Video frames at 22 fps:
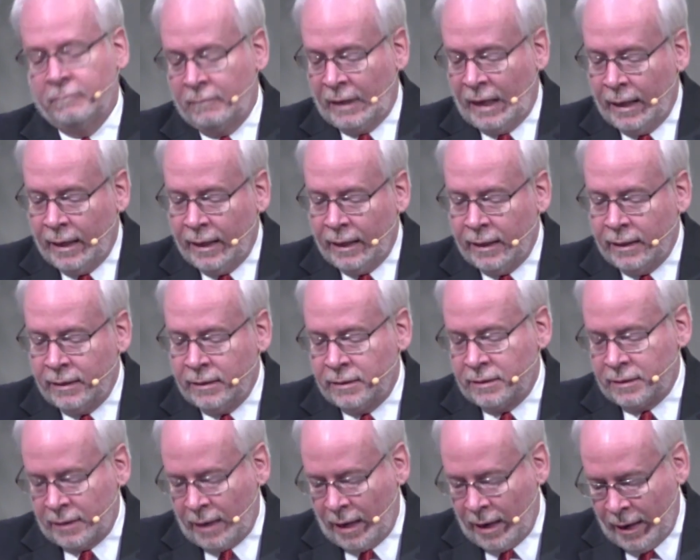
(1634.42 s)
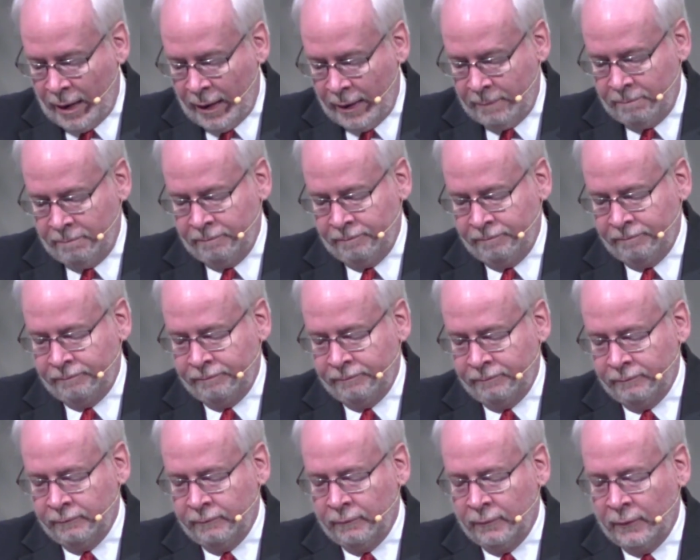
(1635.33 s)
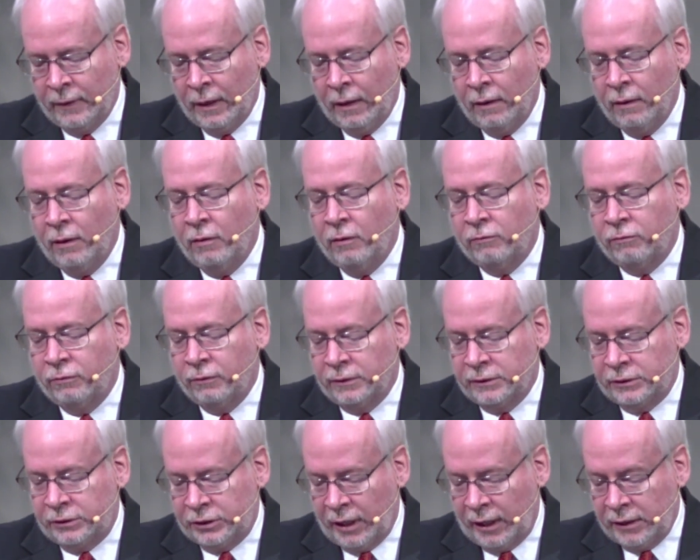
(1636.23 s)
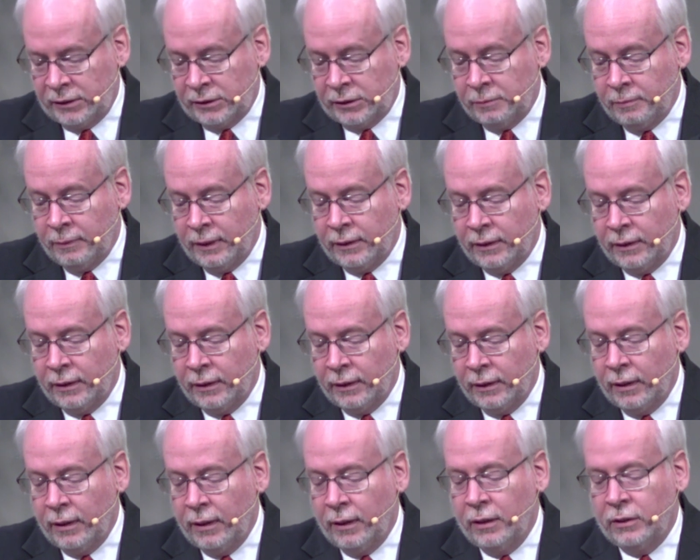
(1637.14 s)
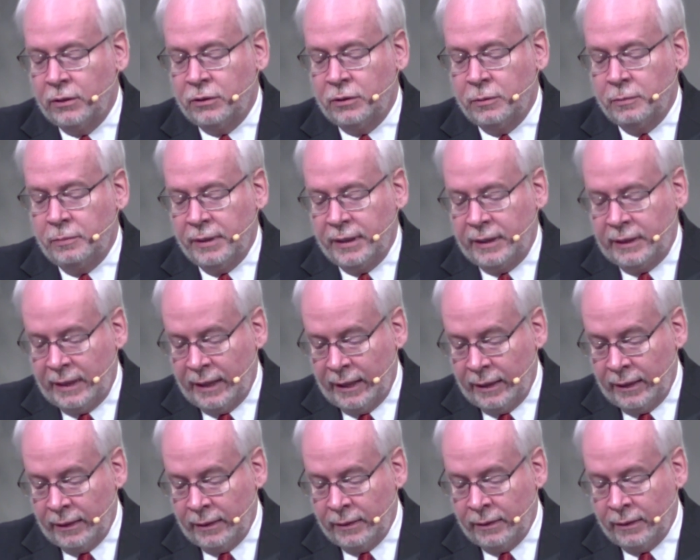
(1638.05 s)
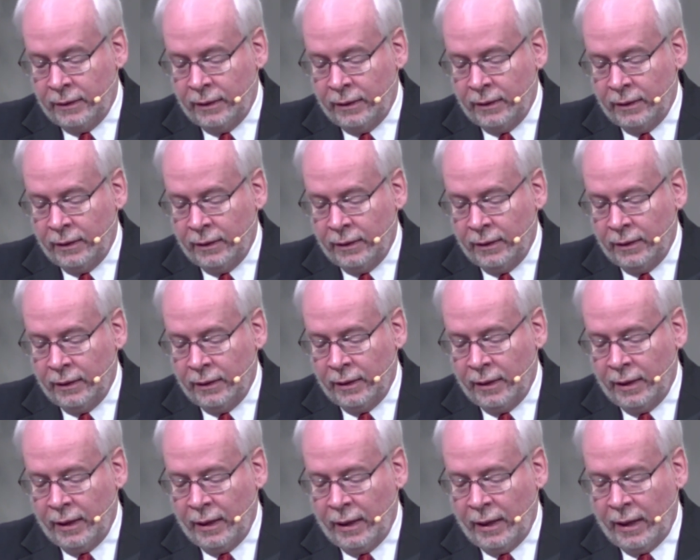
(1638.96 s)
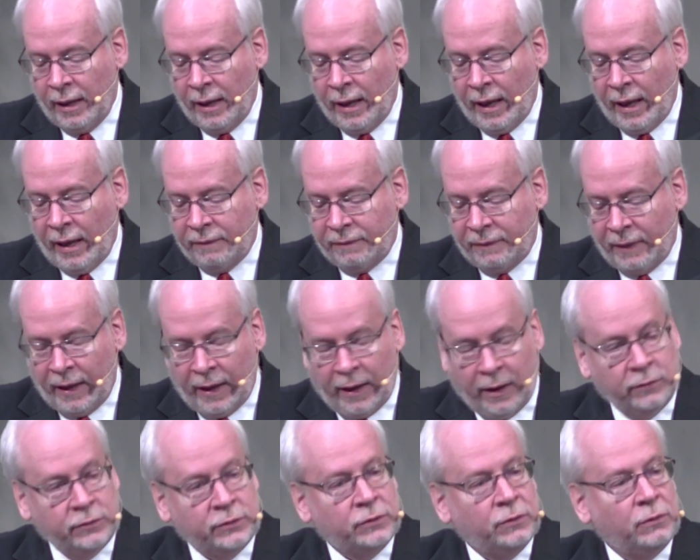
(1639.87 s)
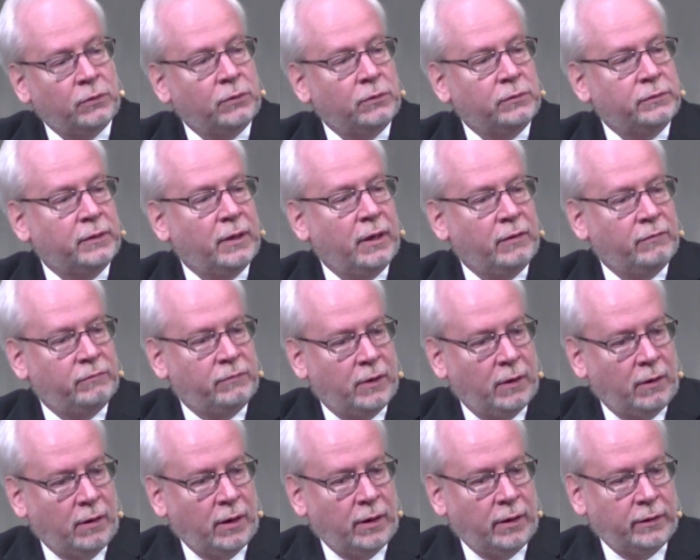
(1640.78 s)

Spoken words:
It is time for judgment to begin at the household of God.